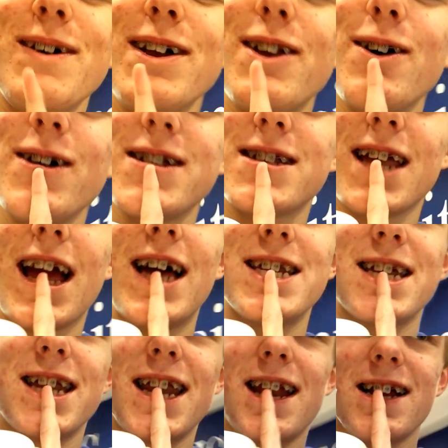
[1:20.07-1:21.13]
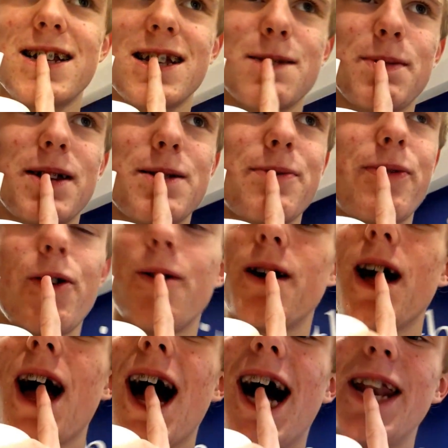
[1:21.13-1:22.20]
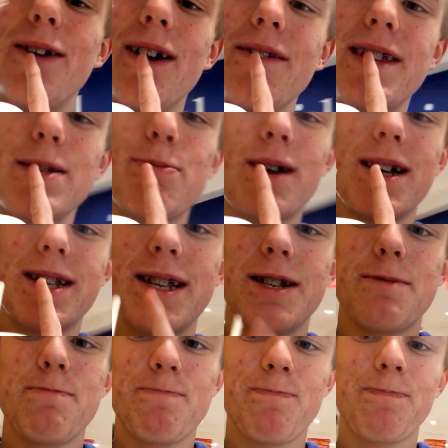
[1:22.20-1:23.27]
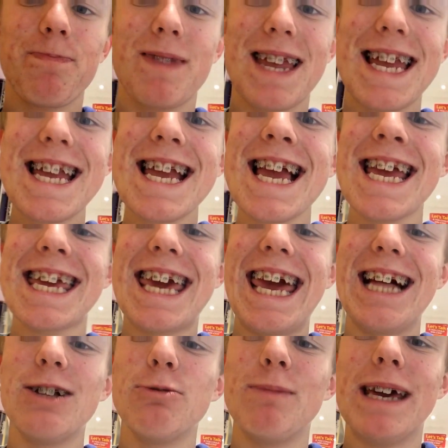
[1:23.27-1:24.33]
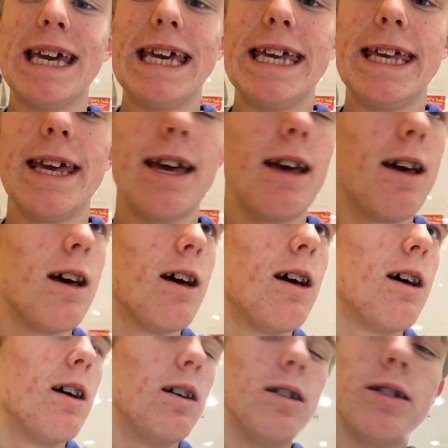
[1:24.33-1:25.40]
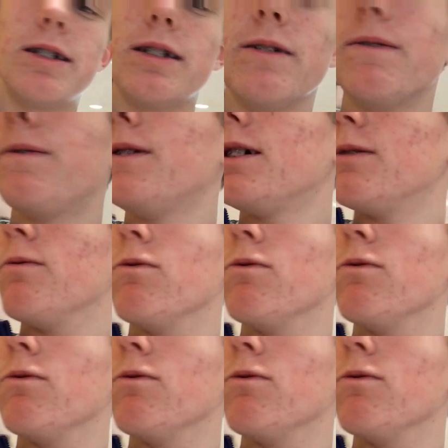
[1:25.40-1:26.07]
what I noticed, guys? I didn't actually explain this before. I do have these braces. Kill me. Honestly, they're fucking